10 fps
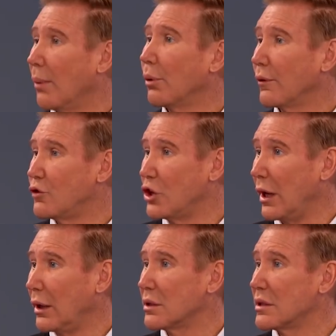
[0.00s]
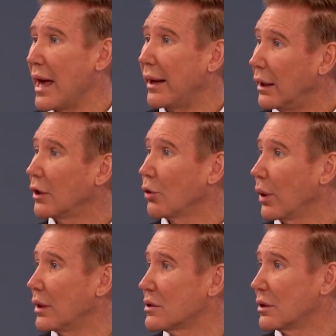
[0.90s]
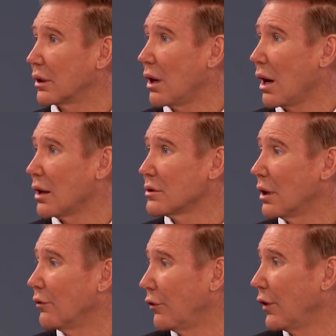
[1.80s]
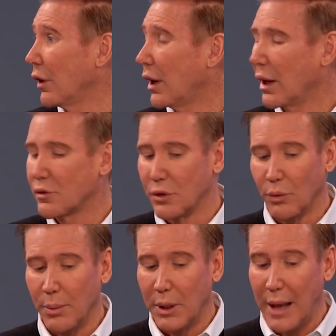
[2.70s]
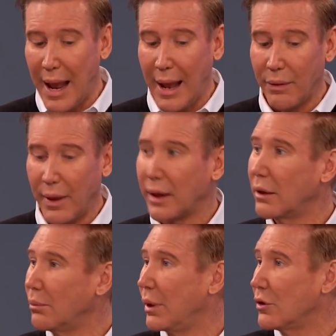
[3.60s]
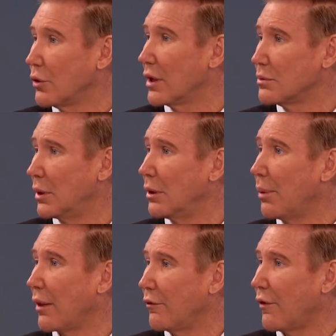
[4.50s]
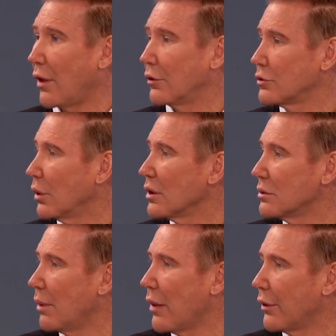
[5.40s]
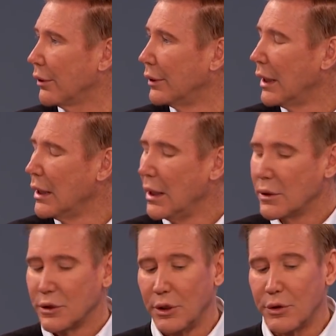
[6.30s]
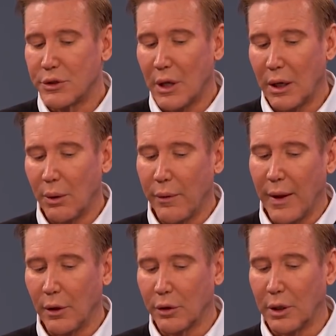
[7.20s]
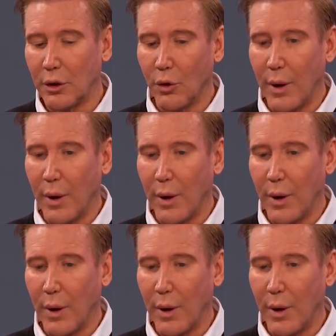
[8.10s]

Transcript: number of genes that increase the cause of ovarian cancer in women, and they can be transmitted by the father as well as the mother. It's a new study where they looked at